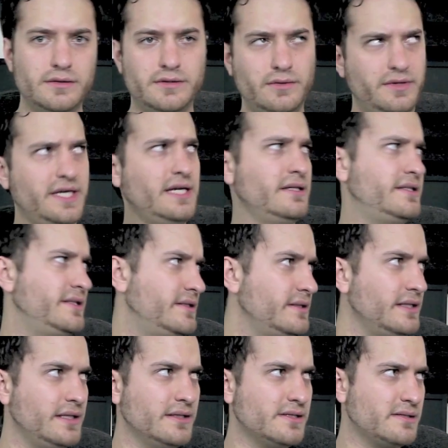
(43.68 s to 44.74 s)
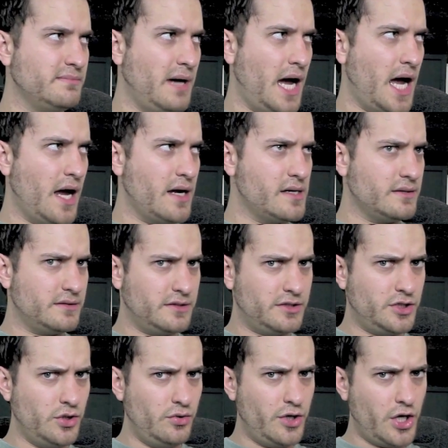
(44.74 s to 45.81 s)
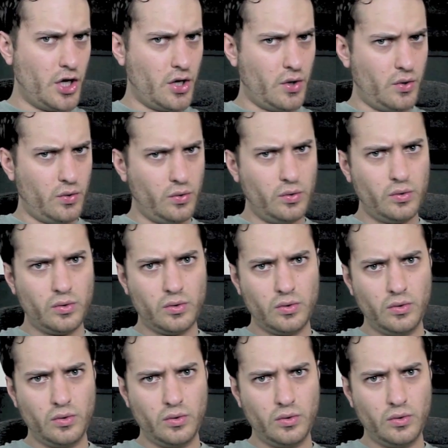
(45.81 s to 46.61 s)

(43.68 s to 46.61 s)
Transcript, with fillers: So this is my studio.